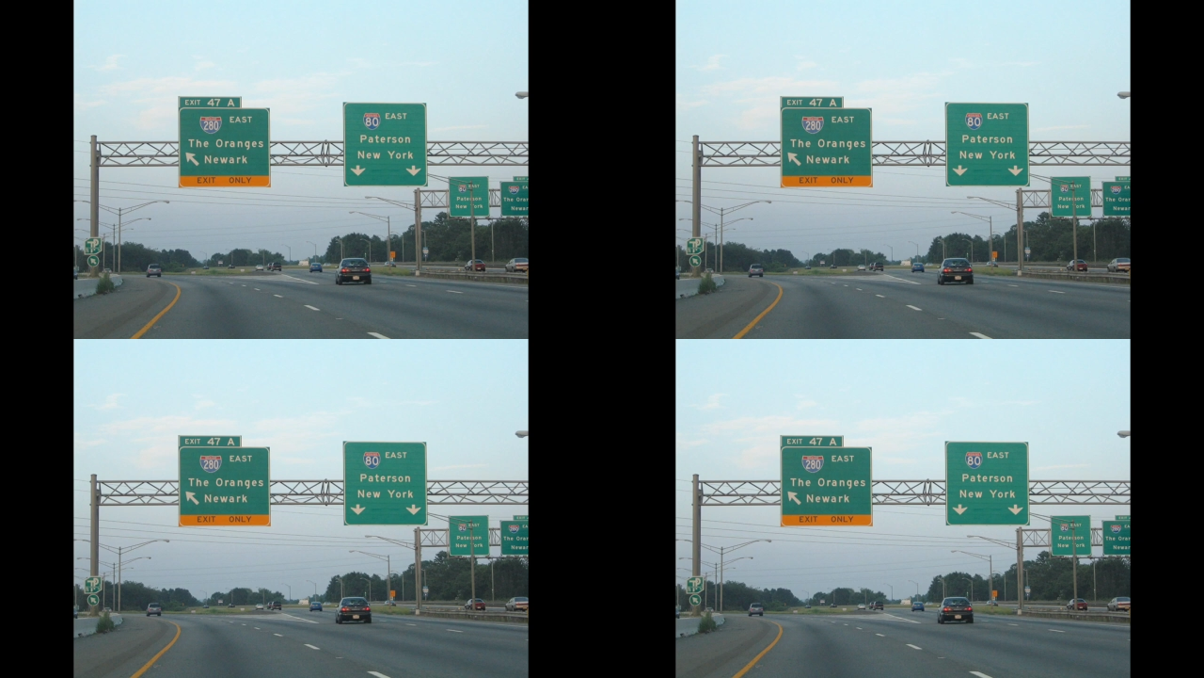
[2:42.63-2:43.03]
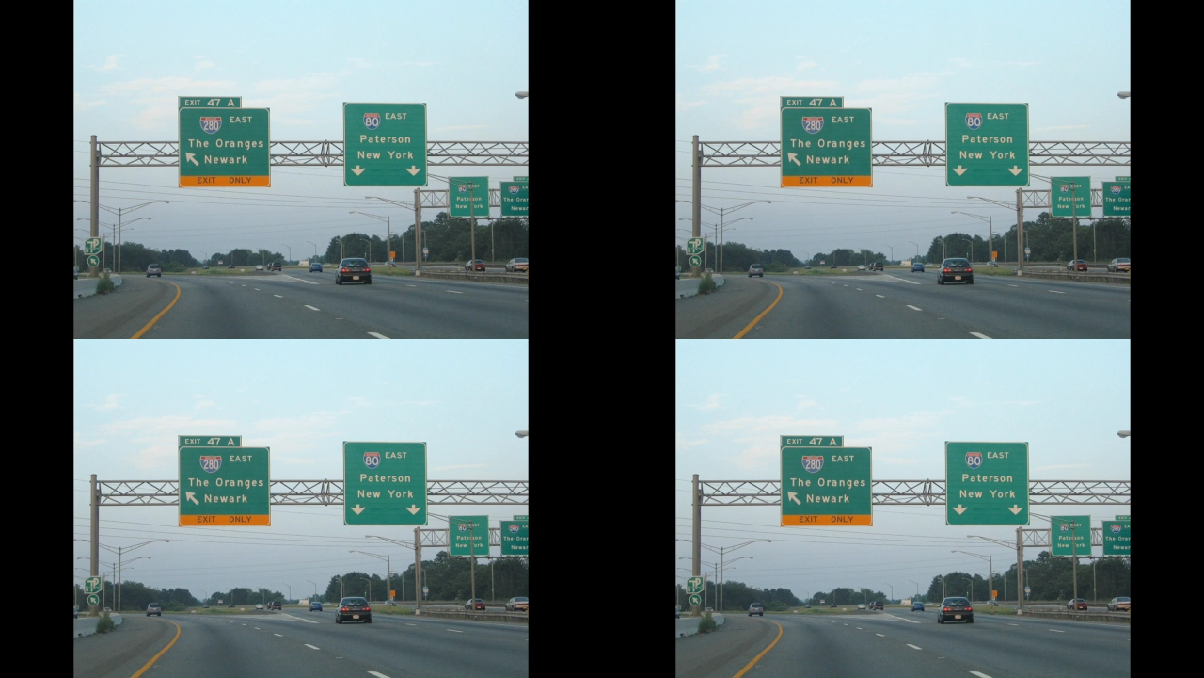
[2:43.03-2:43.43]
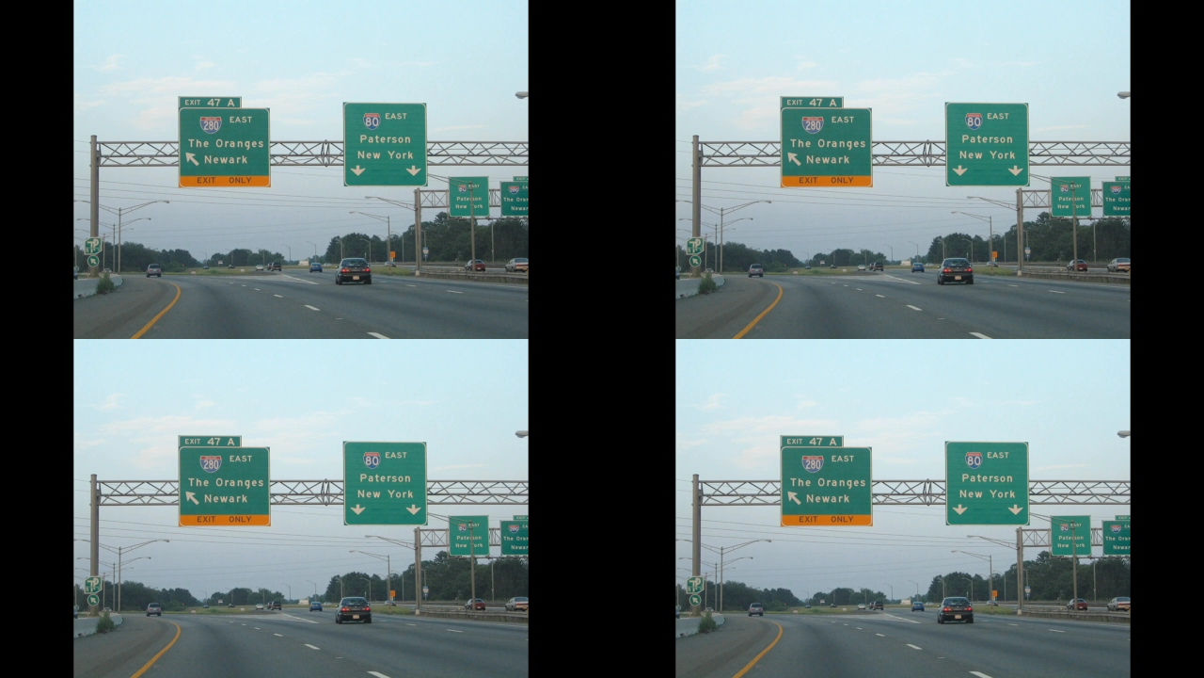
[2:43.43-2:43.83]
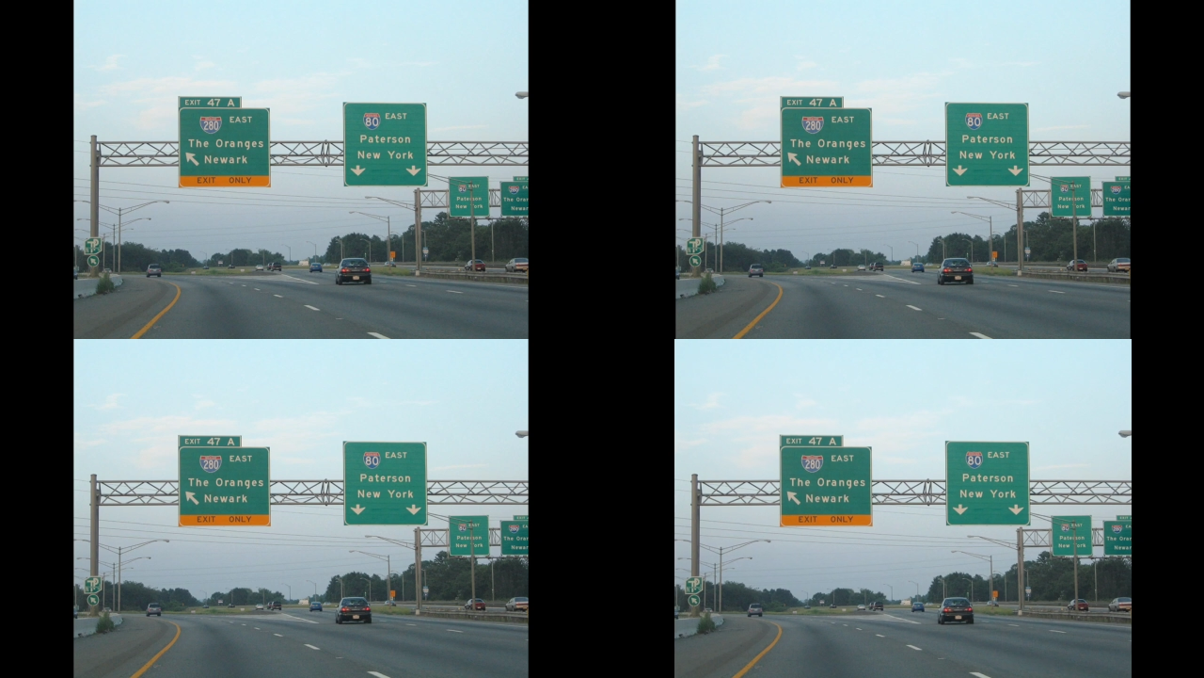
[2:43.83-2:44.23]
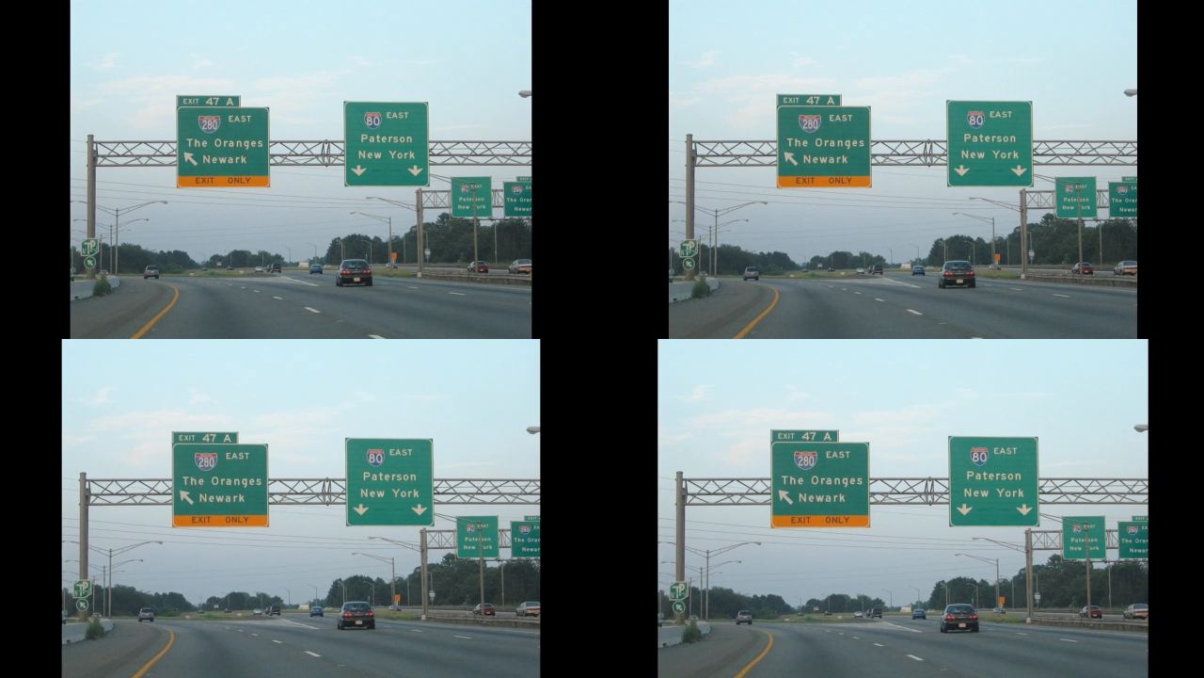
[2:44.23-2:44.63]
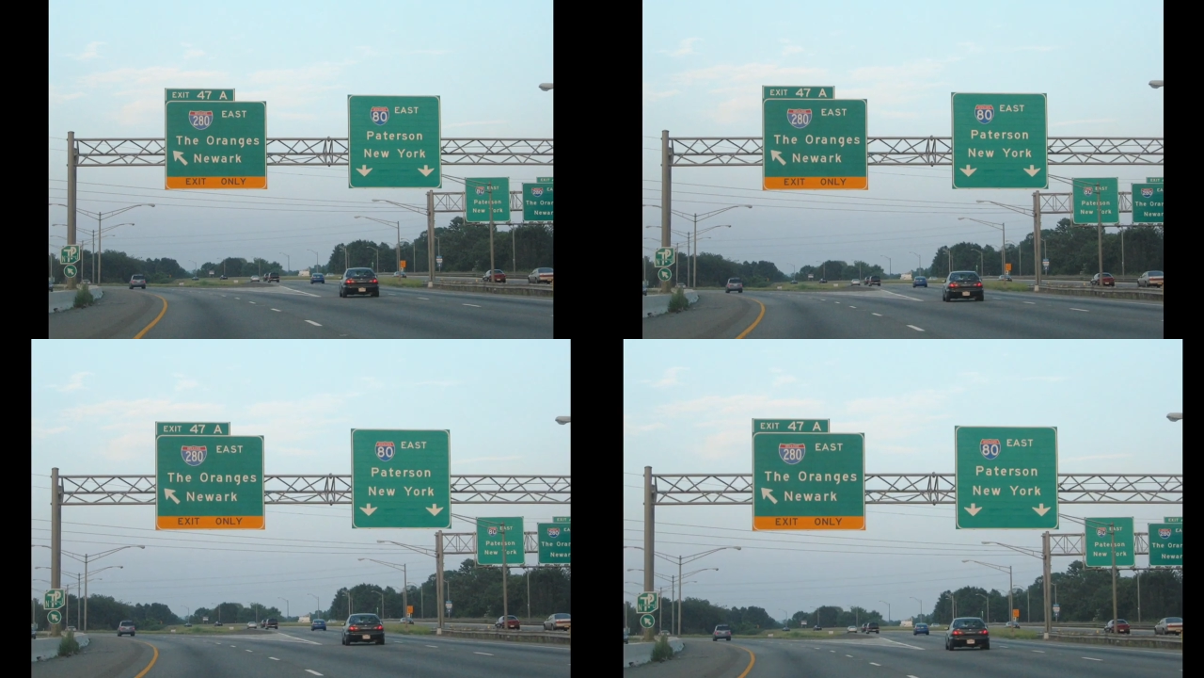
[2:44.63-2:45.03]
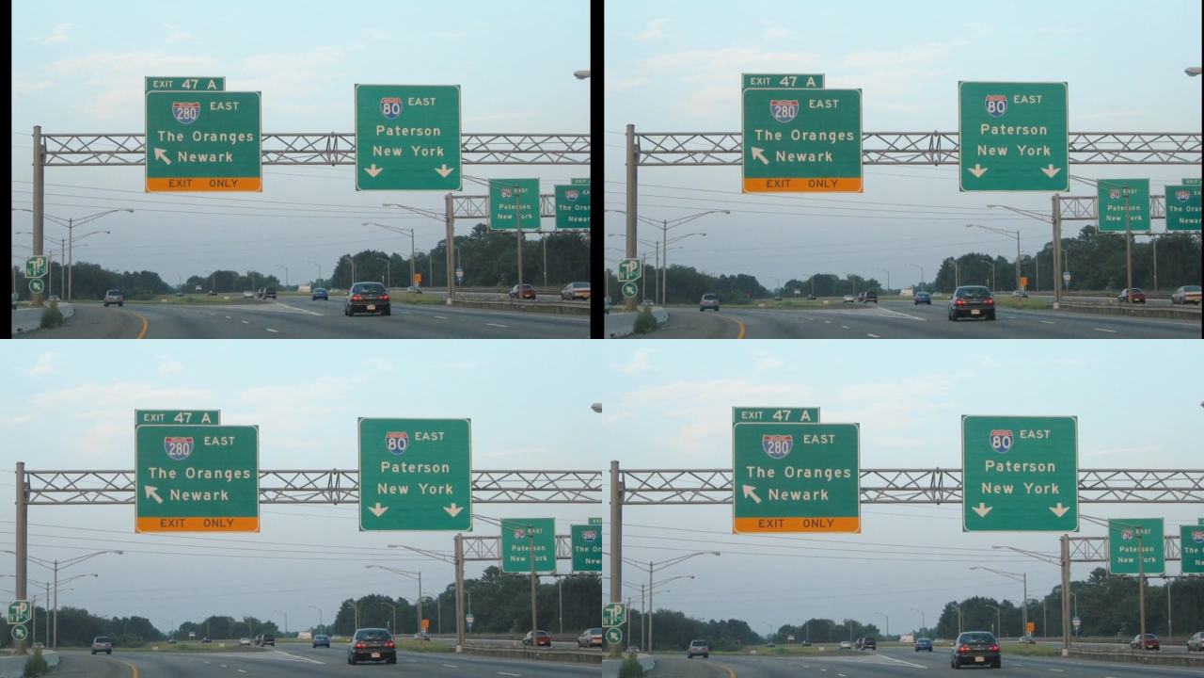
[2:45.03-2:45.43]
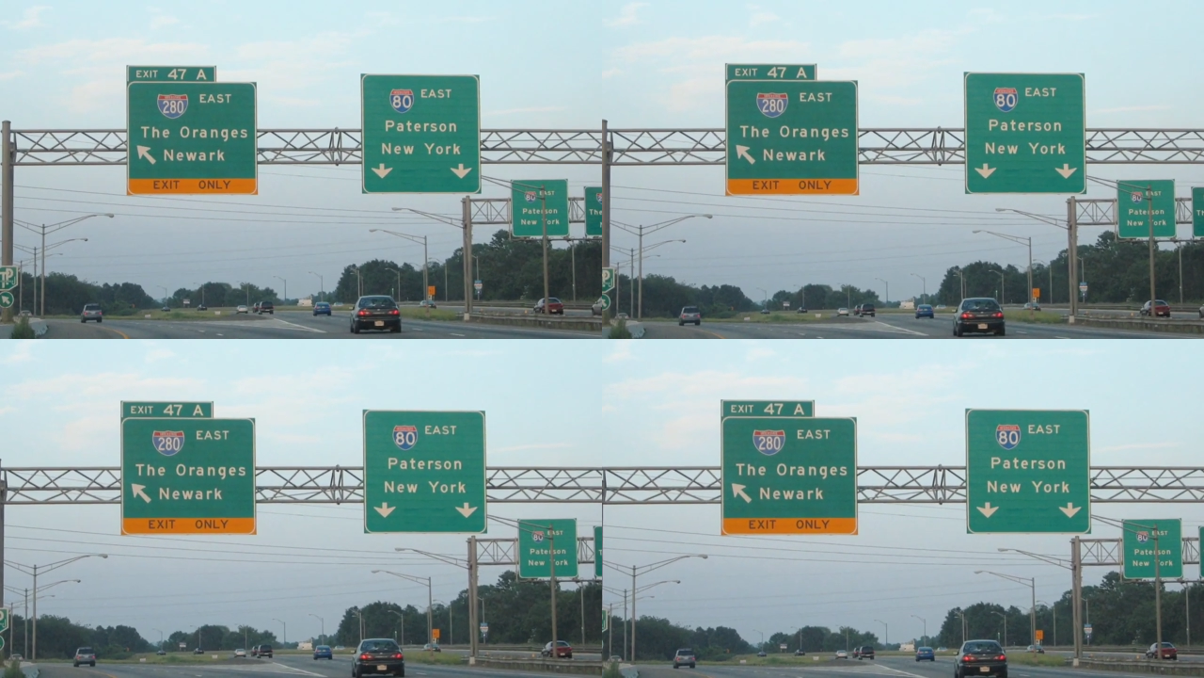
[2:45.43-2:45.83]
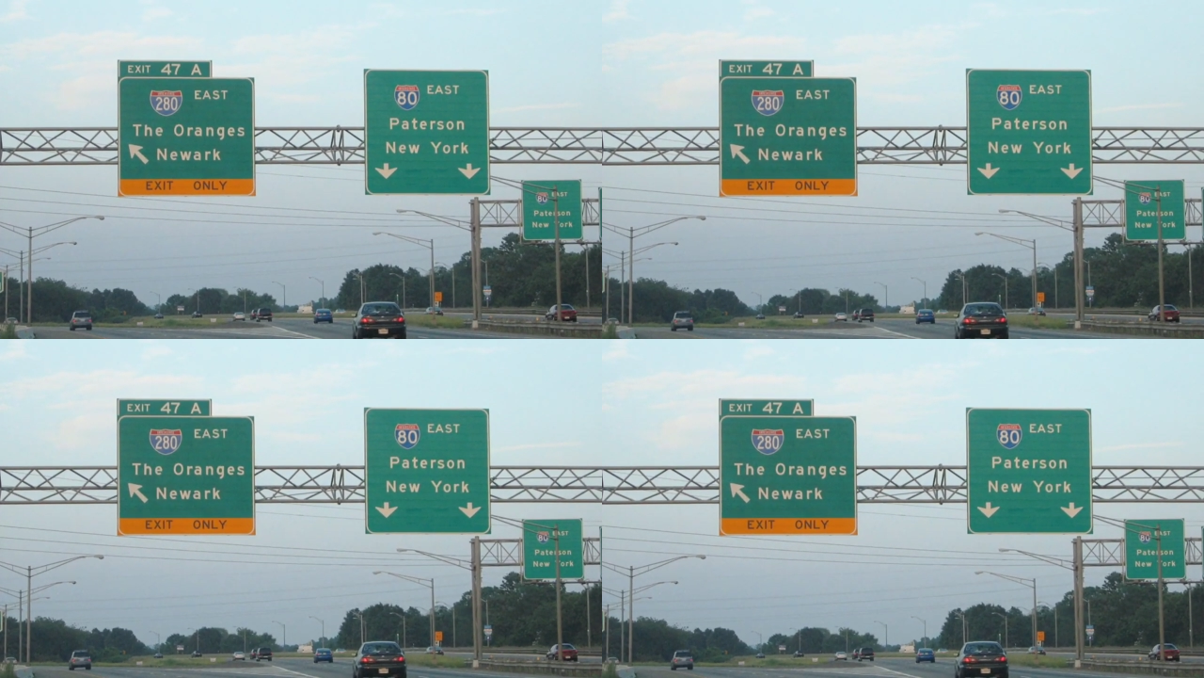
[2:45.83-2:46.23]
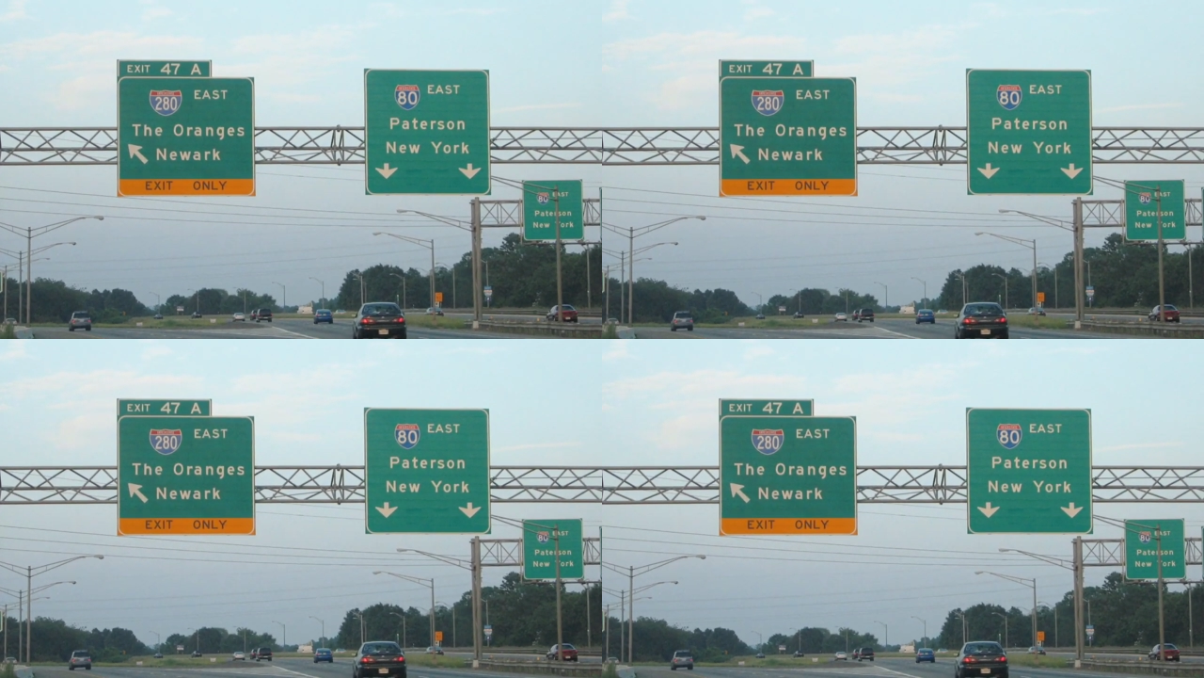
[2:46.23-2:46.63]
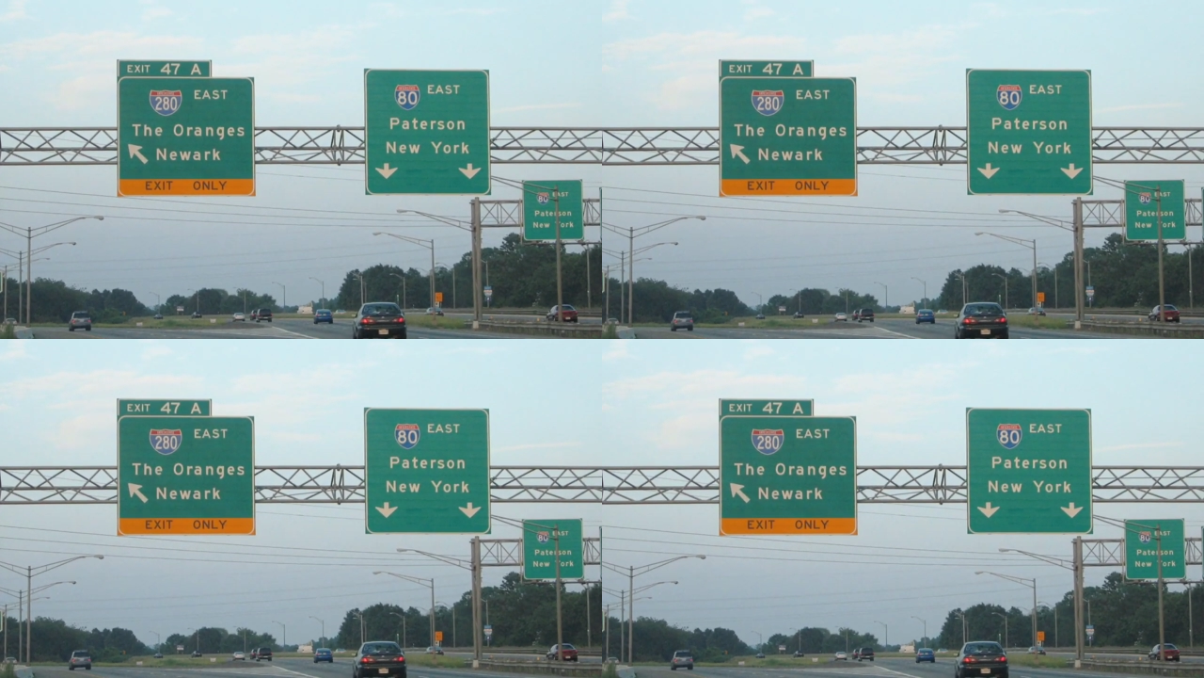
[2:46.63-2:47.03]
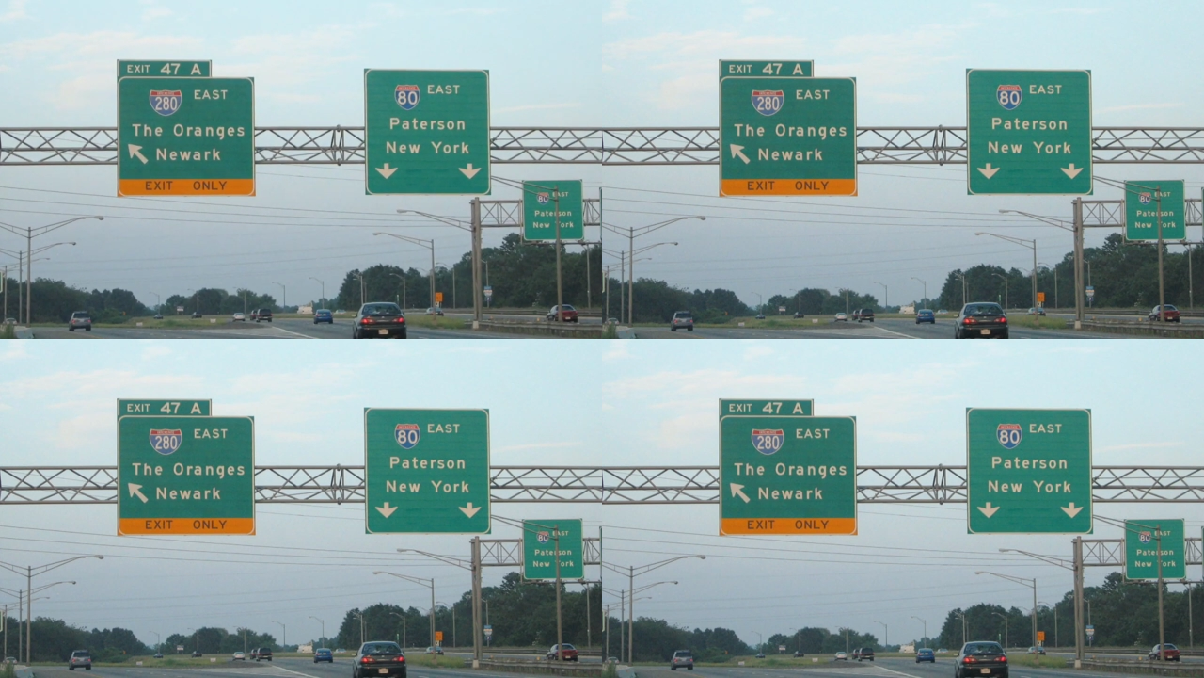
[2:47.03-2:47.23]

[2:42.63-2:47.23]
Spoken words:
No face is visible, so there are no lips to read.